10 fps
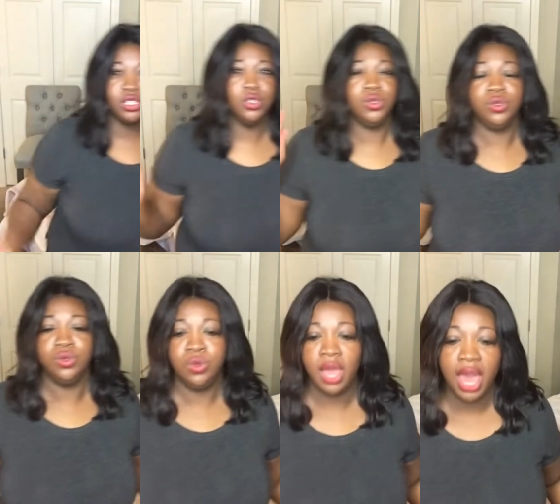
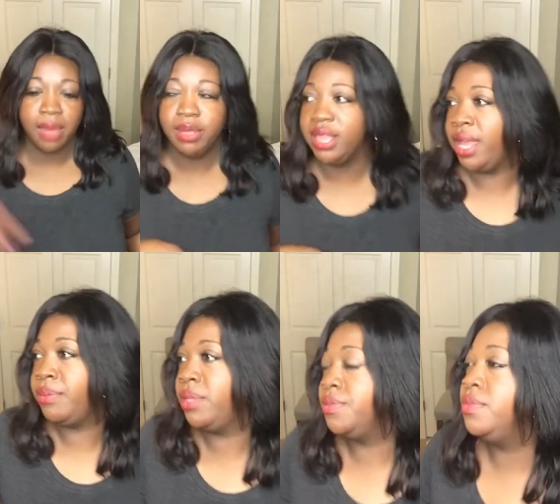to Hobby
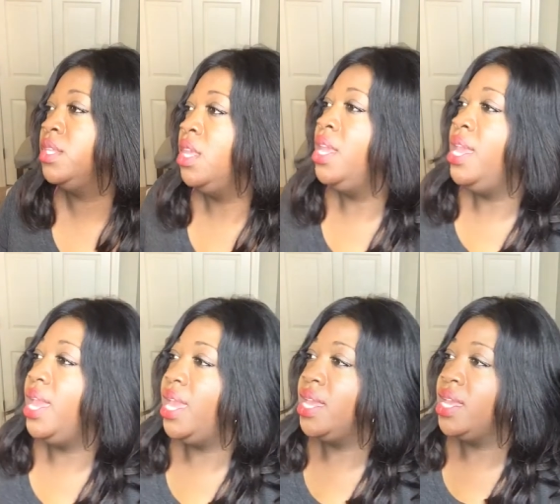Lobby,
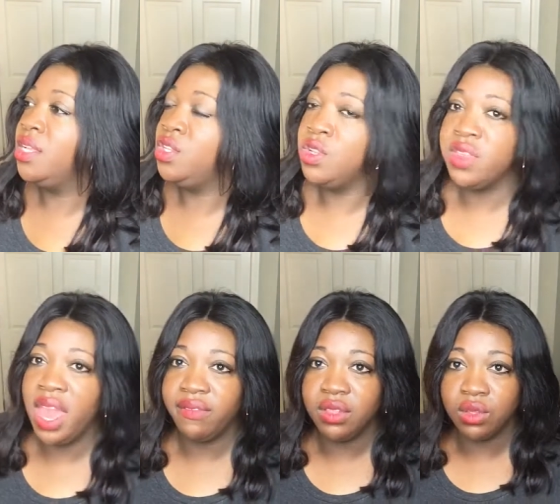and you know they
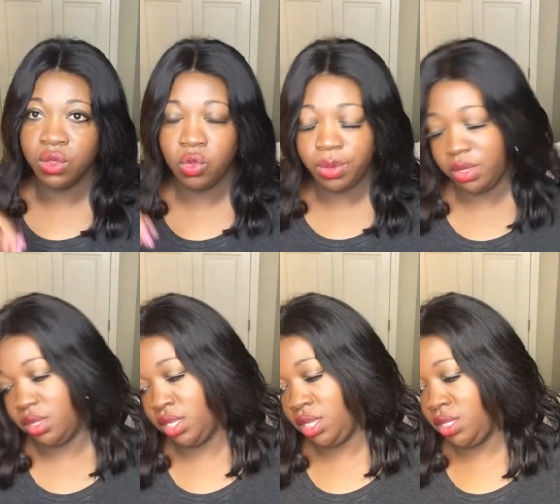have the little
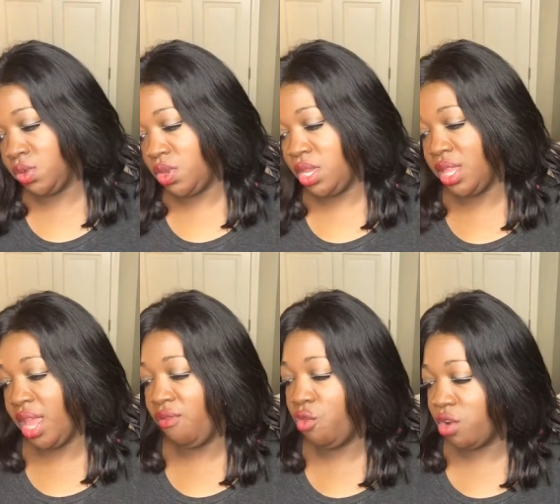coupons where you get
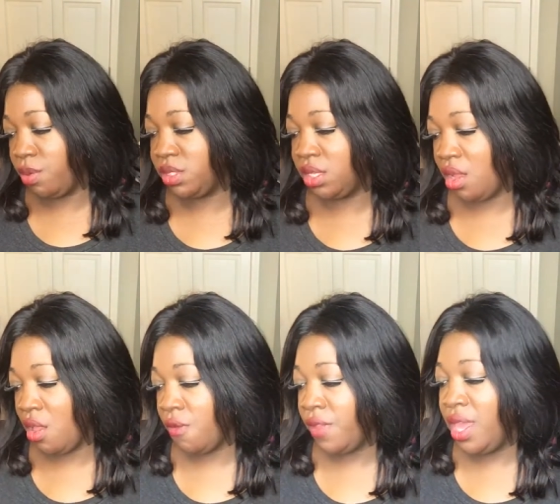like 40%
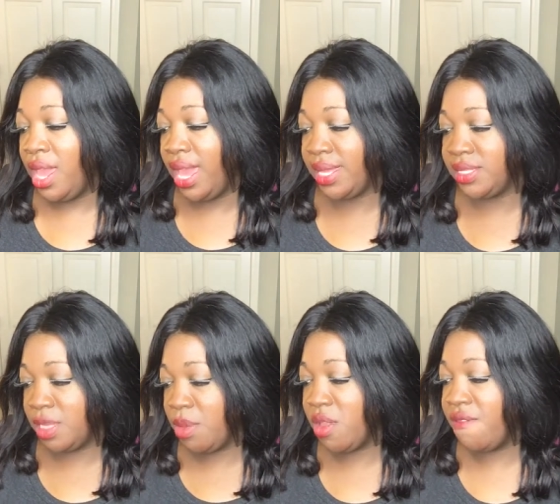off, and
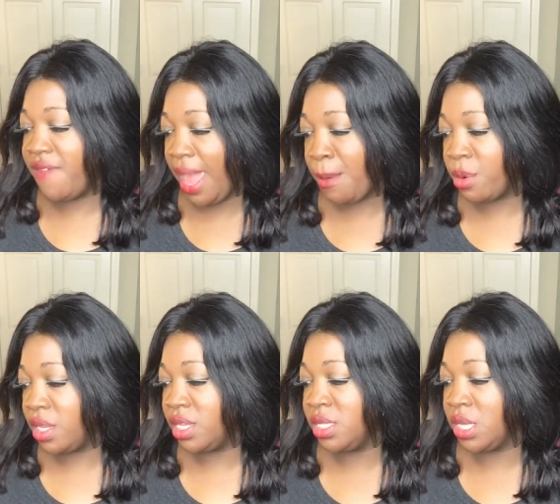some of their
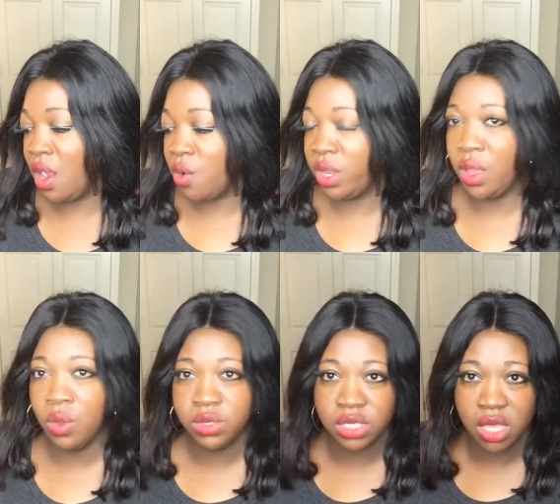fabric is already
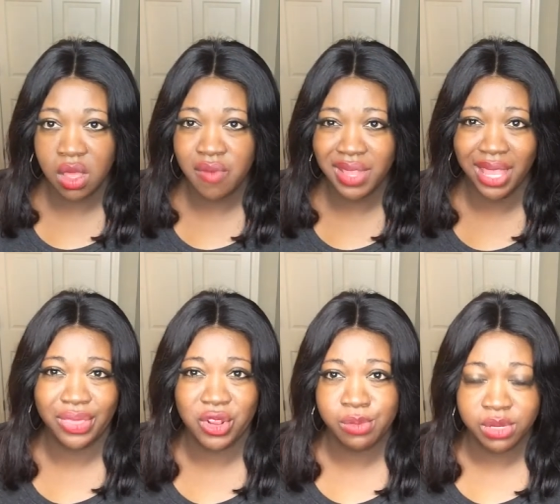on sale for like
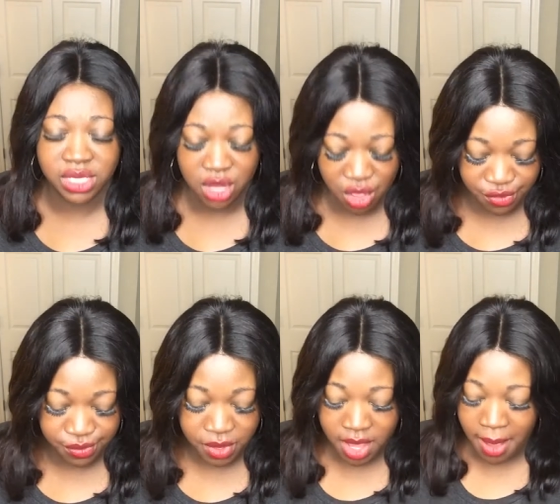30% off.
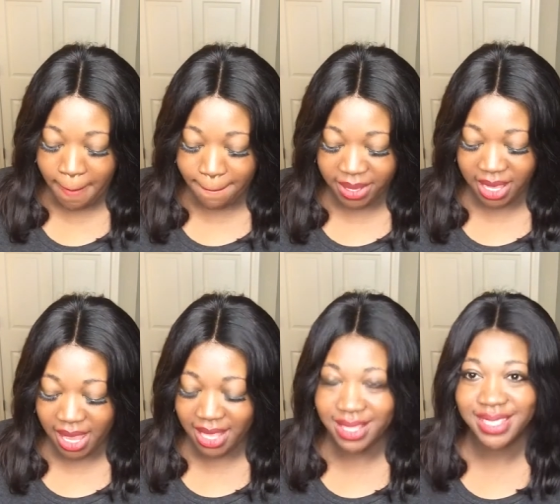But
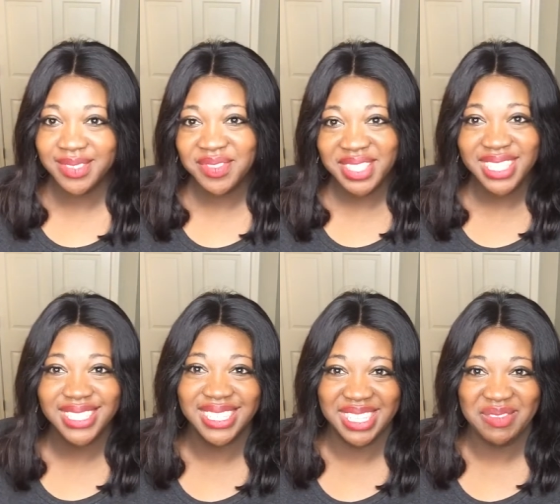
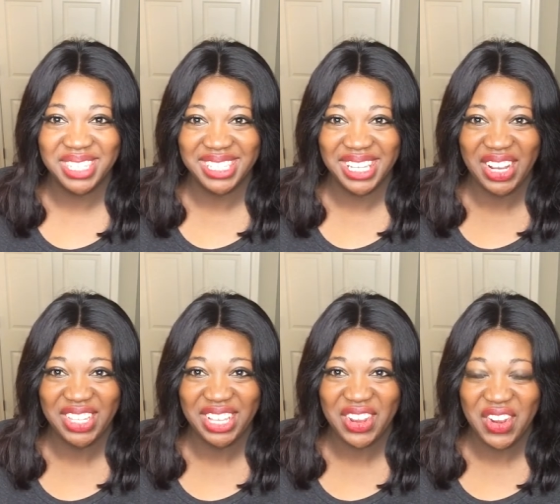since I'm such a
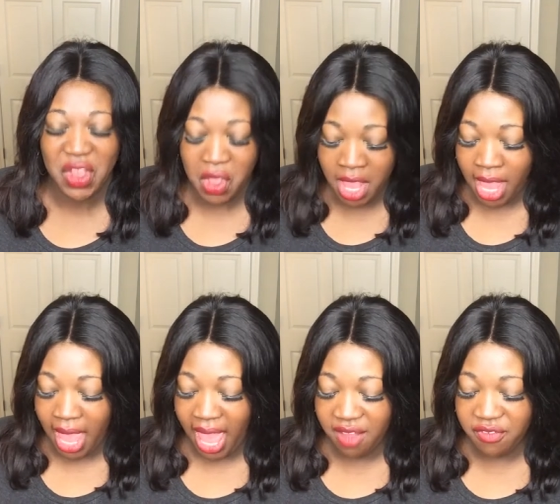girly girl,
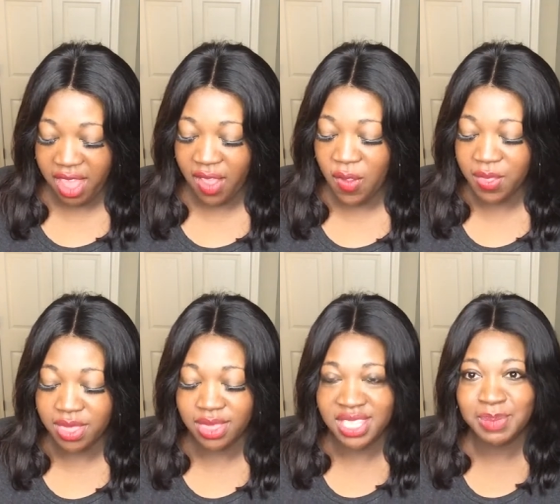I found
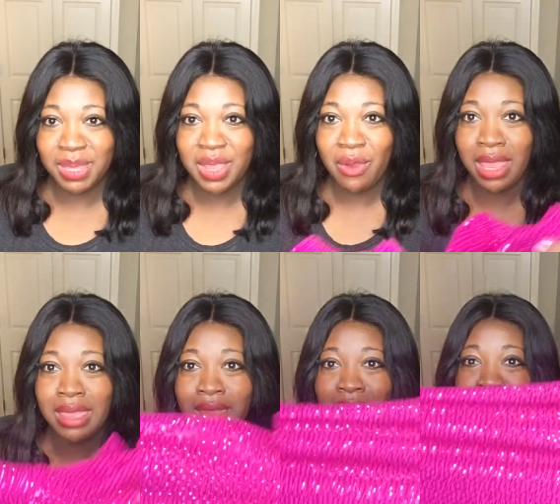this pink right here,